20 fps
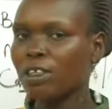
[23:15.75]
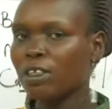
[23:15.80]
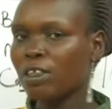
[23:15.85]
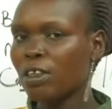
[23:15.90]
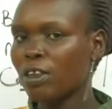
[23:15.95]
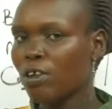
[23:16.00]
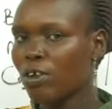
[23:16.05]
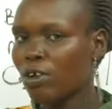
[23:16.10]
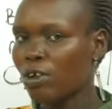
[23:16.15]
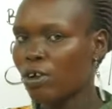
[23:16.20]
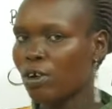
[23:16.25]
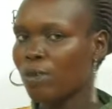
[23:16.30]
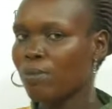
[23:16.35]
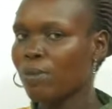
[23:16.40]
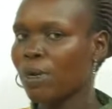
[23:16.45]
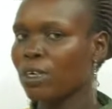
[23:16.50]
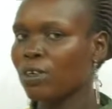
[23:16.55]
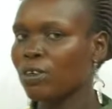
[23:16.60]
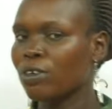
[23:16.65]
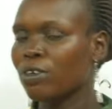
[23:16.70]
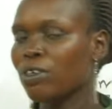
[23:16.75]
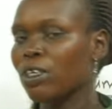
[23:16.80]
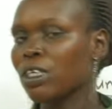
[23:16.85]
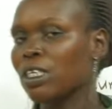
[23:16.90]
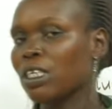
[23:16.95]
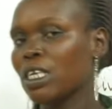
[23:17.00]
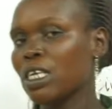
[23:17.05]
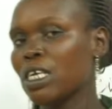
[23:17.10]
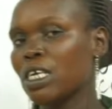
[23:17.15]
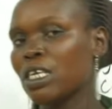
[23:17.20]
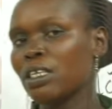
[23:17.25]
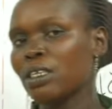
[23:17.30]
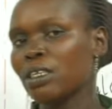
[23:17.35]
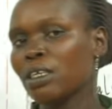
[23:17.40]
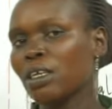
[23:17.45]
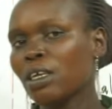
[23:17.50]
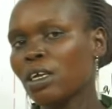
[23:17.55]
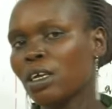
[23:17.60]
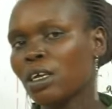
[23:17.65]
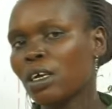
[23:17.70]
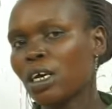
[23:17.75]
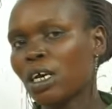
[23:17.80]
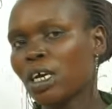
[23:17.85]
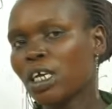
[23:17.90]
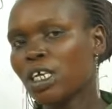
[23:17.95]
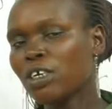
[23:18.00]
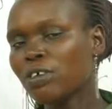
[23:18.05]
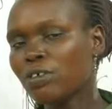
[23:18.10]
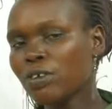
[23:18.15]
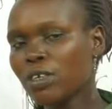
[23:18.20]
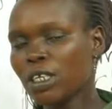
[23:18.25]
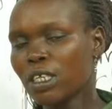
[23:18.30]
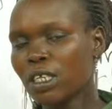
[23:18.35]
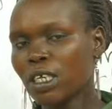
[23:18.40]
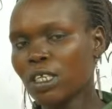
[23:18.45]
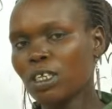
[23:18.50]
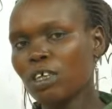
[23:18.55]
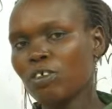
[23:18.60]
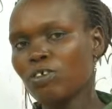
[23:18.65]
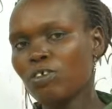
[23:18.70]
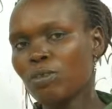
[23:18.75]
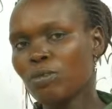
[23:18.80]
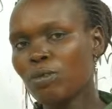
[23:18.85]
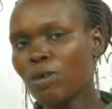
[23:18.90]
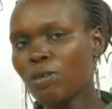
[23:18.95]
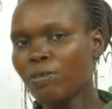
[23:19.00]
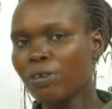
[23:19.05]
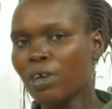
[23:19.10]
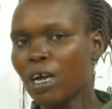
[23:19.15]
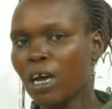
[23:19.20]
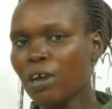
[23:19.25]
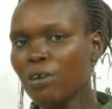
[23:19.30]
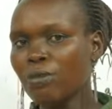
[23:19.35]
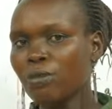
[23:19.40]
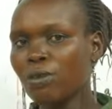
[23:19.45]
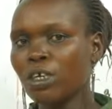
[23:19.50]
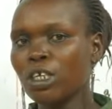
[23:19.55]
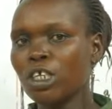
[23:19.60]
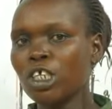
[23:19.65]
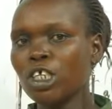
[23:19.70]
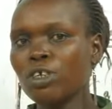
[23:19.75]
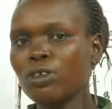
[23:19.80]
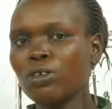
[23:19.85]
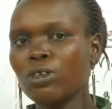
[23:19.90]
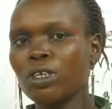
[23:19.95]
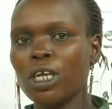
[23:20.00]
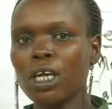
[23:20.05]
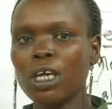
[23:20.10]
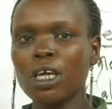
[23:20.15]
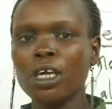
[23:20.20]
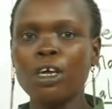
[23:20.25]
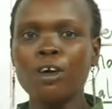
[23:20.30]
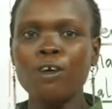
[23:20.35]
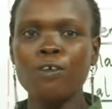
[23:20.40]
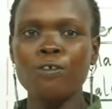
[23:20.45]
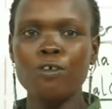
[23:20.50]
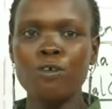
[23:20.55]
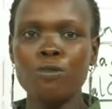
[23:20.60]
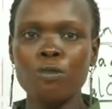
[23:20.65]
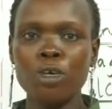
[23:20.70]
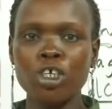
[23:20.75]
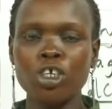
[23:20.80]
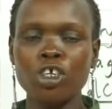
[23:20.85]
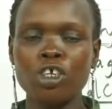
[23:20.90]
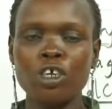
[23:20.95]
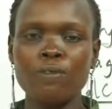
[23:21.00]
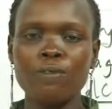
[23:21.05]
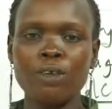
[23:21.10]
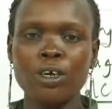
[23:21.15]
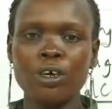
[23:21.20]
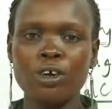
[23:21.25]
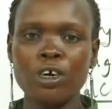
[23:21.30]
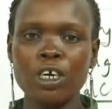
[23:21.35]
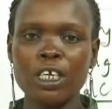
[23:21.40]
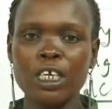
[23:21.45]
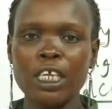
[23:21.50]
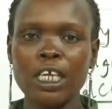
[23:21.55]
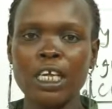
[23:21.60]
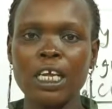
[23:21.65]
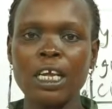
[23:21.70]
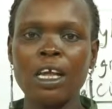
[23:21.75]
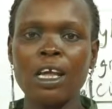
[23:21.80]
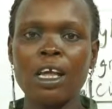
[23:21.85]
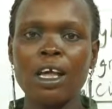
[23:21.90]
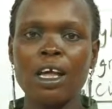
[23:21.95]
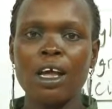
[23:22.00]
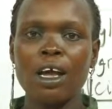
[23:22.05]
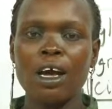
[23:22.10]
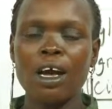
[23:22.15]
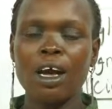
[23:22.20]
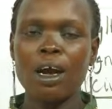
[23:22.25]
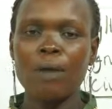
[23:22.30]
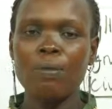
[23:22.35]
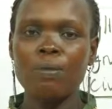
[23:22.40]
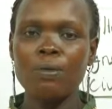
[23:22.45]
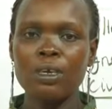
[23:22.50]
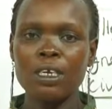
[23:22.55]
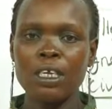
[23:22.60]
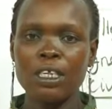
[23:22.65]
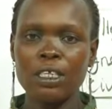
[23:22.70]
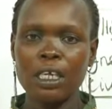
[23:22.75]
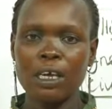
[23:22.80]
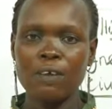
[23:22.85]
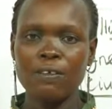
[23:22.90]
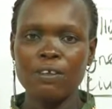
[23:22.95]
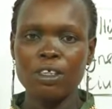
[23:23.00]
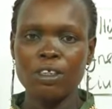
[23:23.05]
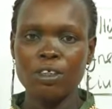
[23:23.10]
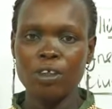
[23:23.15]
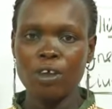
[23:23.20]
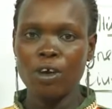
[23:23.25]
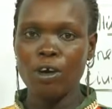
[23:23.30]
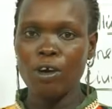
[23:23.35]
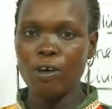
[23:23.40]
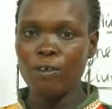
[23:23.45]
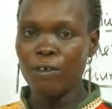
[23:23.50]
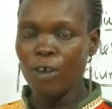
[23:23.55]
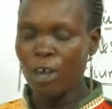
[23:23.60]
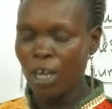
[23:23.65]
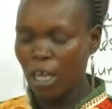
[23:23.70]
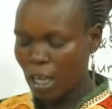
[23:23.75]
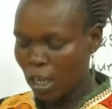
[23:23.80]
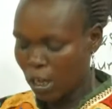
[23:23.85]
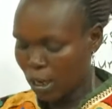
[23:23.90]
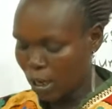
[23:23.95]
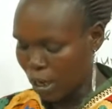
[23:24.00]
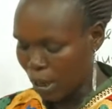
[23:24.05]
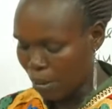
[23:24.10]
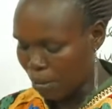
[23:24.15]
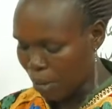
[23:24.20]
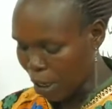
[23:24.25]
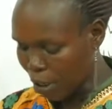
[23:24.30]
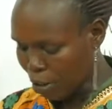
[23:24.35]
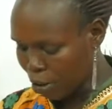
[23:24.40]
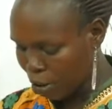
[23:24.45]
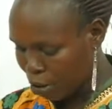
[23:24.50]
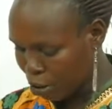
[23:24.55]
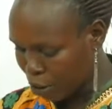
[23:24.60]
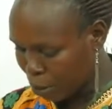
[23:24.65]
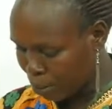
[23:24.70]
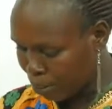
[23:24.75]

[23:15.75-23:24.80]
slow, but although it is increases as we move downward due to the formation of the coating upon the surface of the metals.